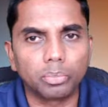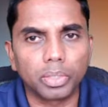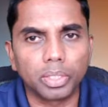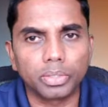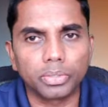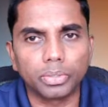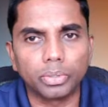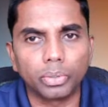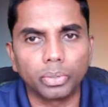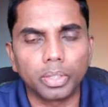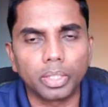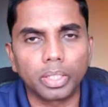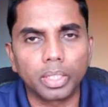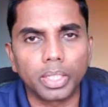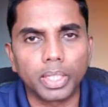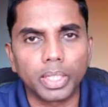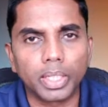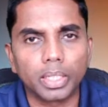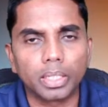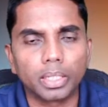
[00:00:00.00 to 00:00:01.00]
please join
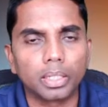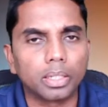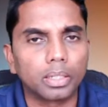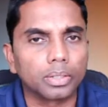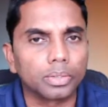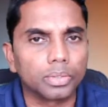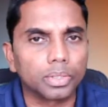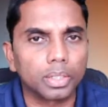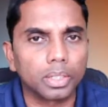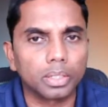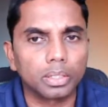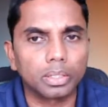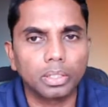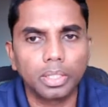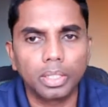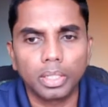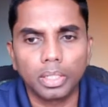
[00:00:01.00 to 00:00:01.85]
and share.